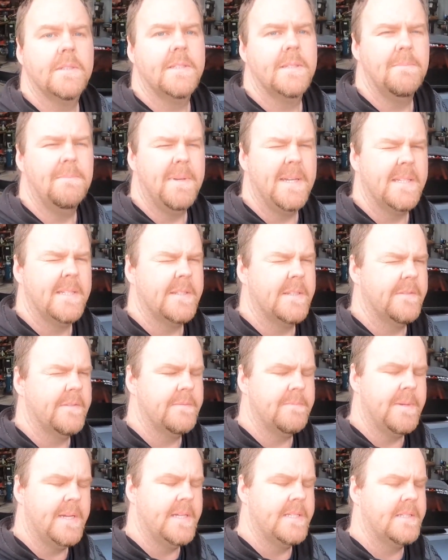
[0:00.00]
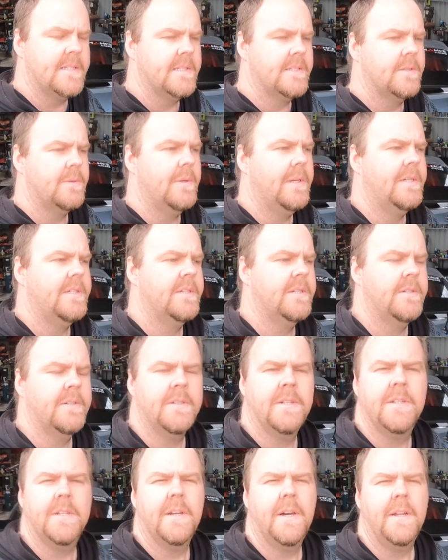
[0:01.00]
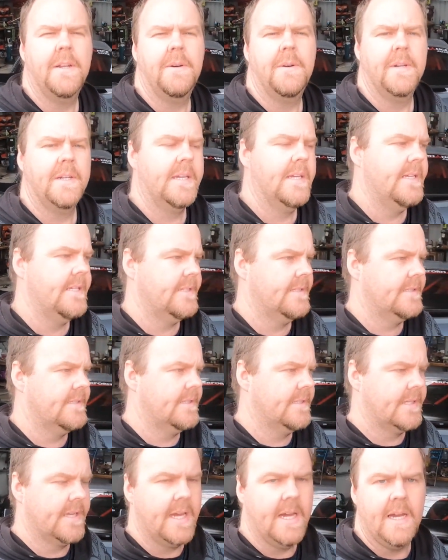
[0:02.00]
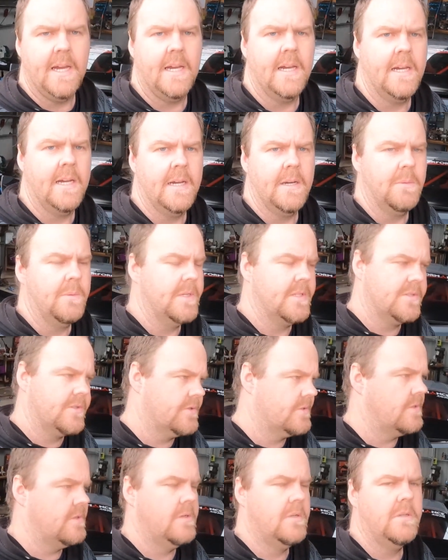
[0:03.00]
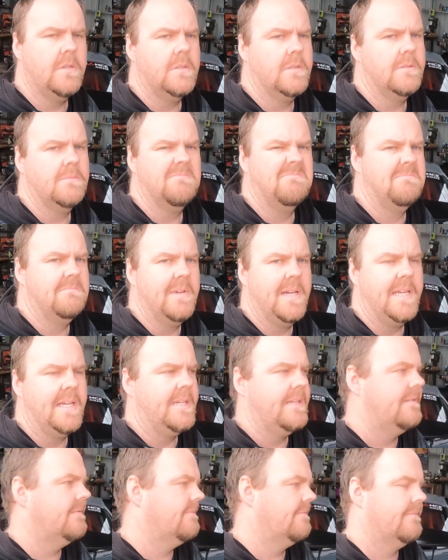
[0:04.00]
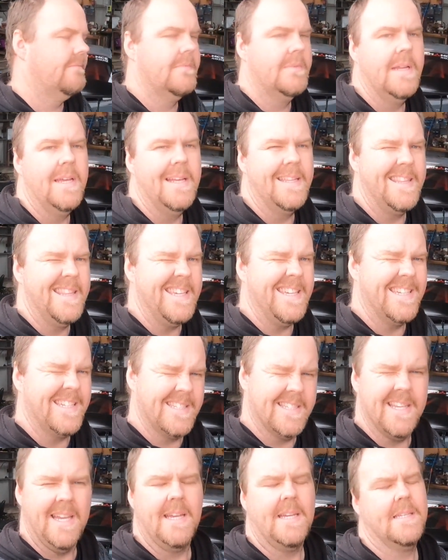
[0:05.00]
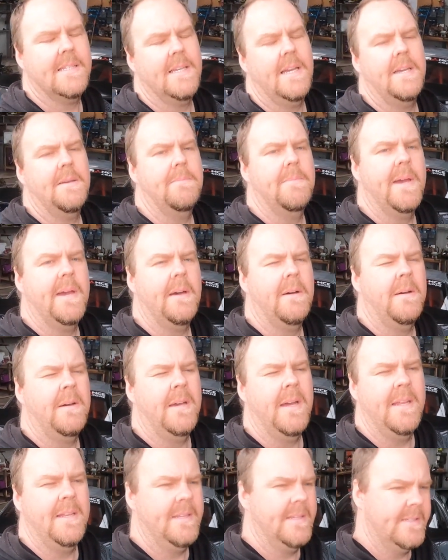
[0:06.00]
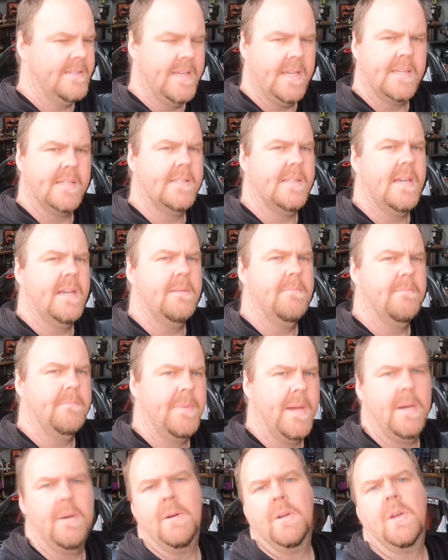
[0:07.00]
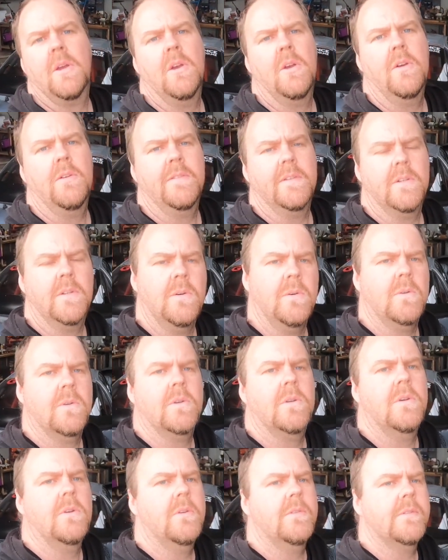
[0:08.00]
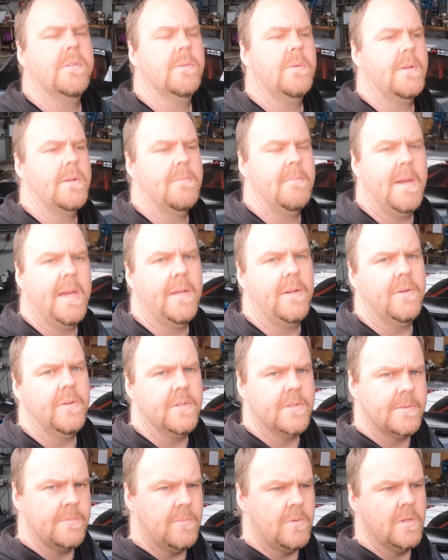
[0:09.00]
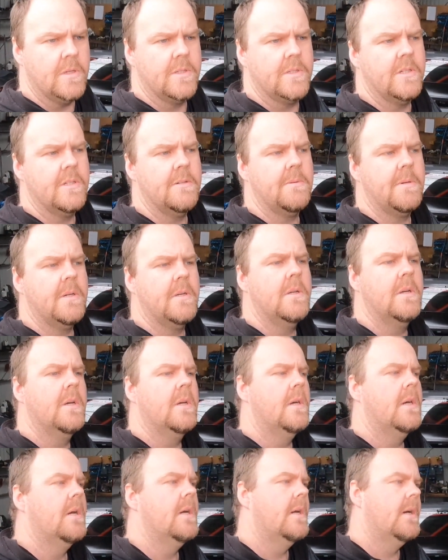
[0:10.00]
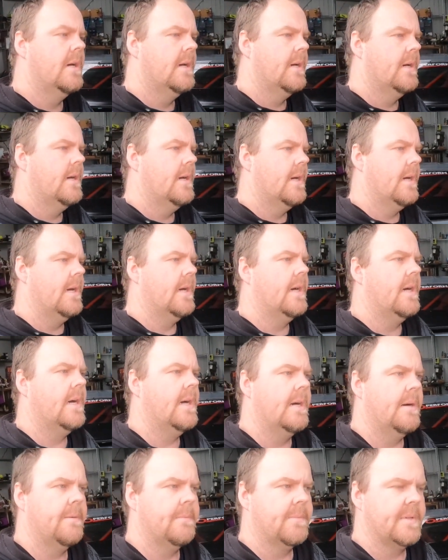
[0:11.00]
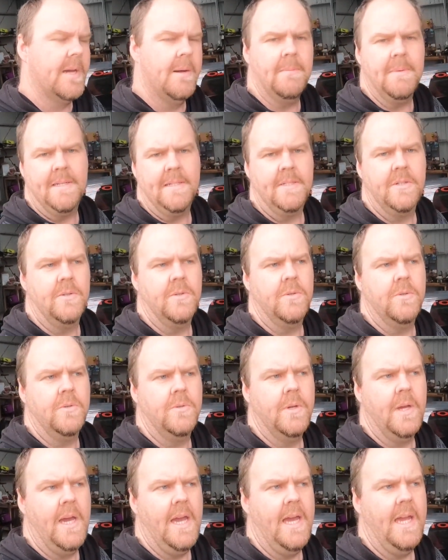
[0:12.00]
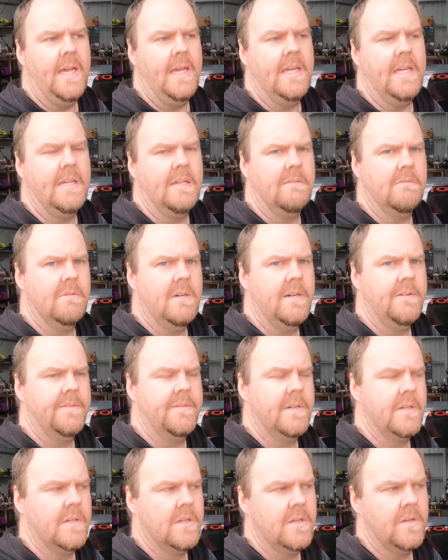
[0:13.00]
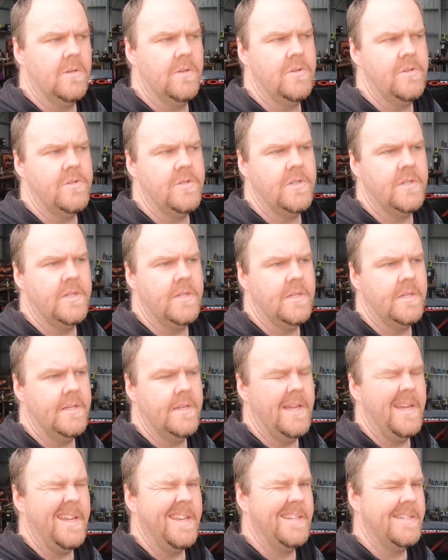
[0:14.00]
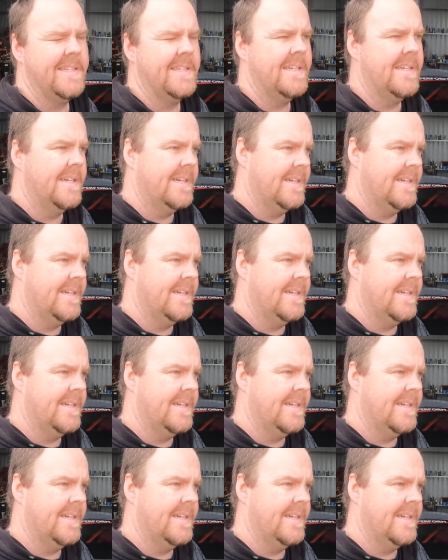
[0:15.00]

the best of a bad situation on the dyno, I guess. The car went strong, made the exact same power and the exact same power curve and torque curve as what it made on the smaller turbo. Coming to a rough conclusion that